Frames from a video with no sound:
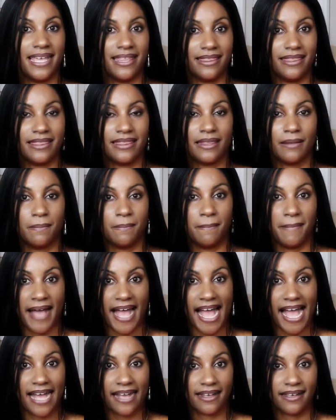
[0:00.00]
in the
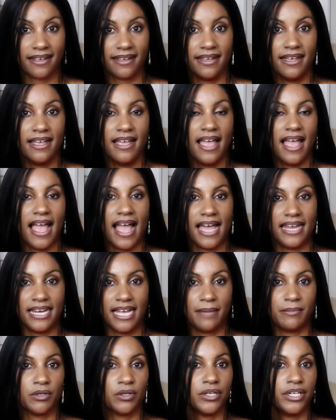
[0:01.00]
back, and
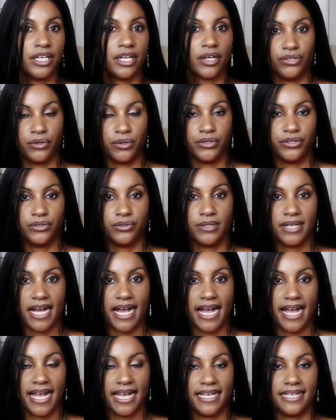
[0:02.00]
I'm going to show you
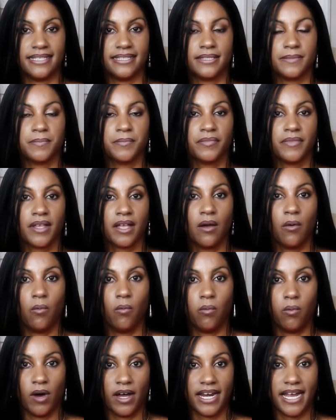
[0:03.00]
guys
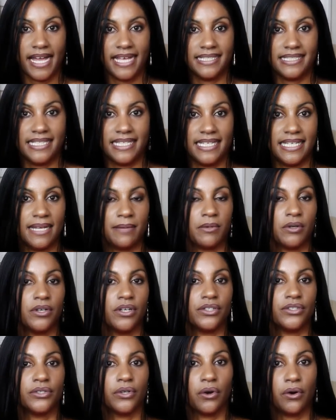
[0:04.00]
what I did. I'm
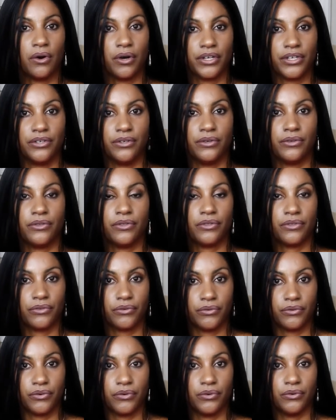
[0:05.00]
going to talk you
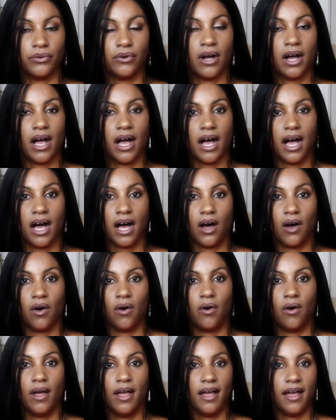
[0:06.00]
through
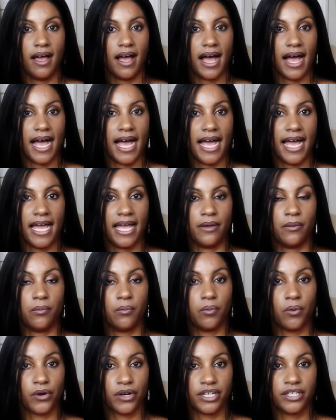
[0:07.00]
how I
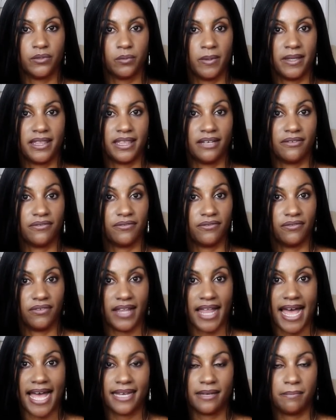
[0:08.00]
worked with the
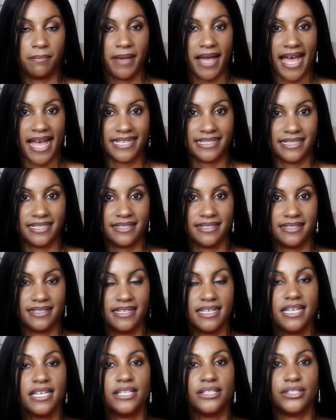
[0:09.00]
flat pattern
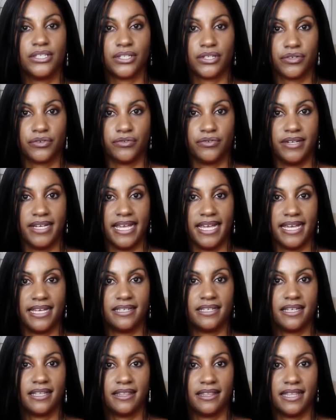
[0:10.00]
to
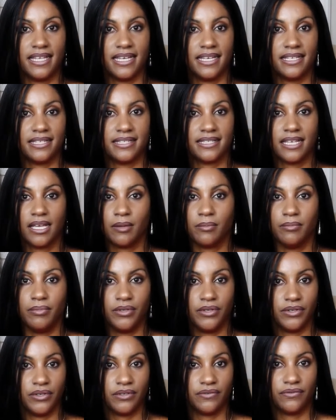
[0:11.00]
create this
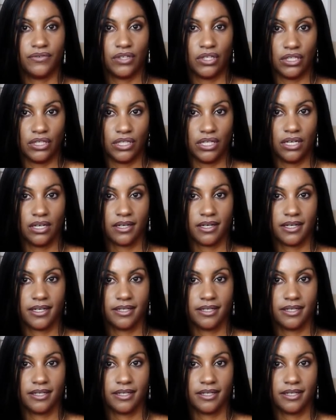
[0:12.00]
beautiful look.